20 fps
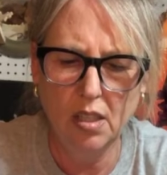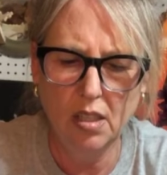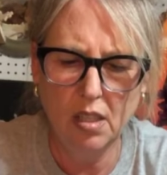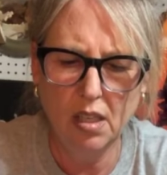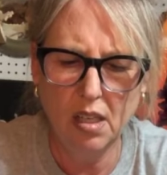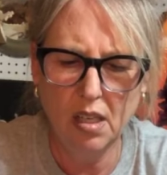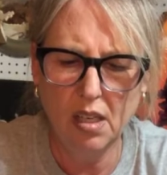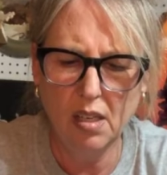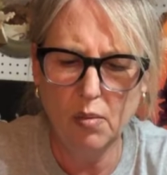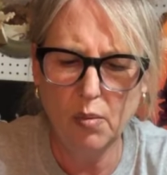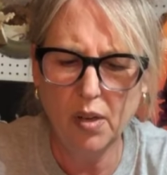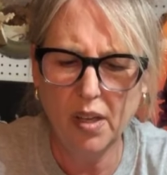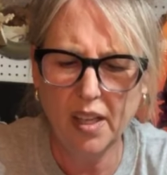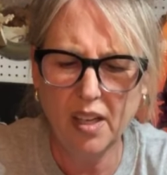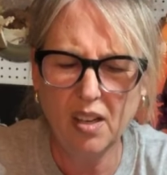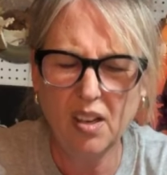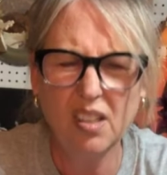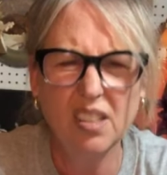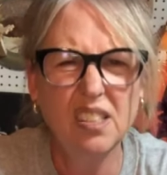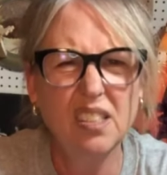what are they
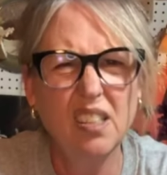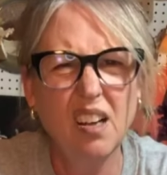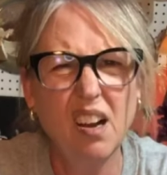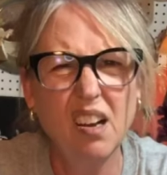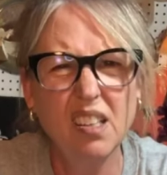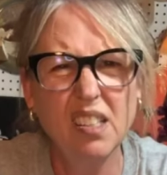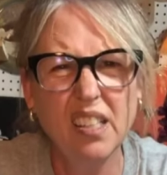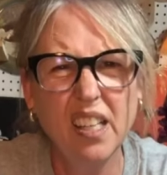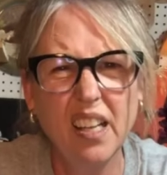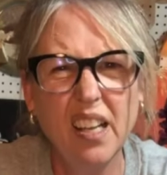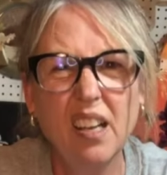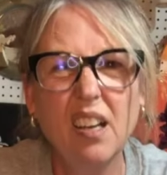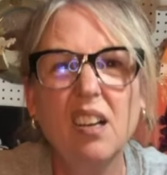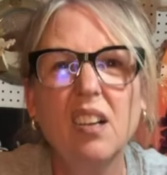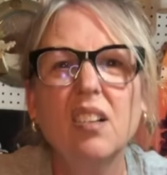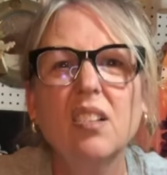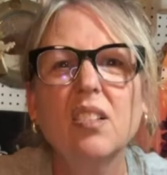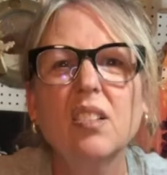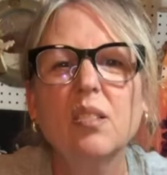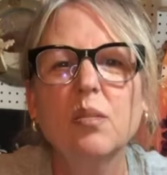called,
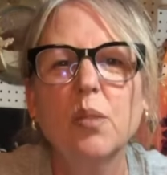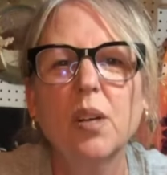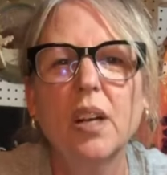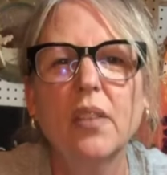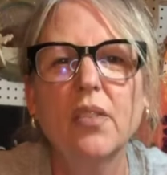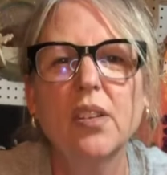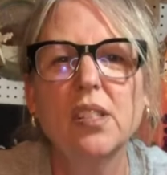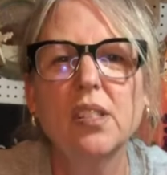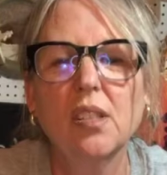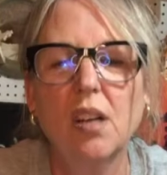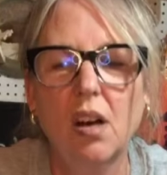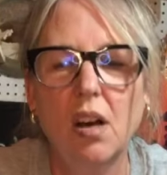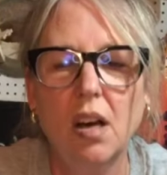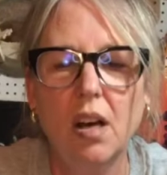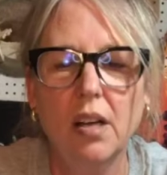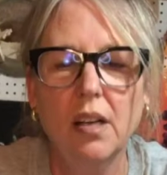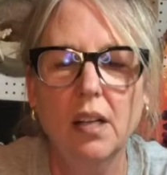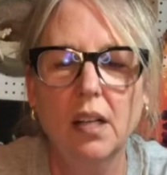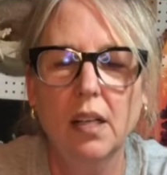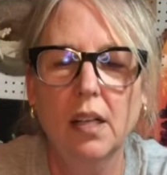dog-tailed, whatever it's
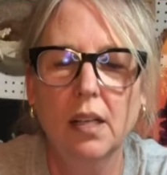called,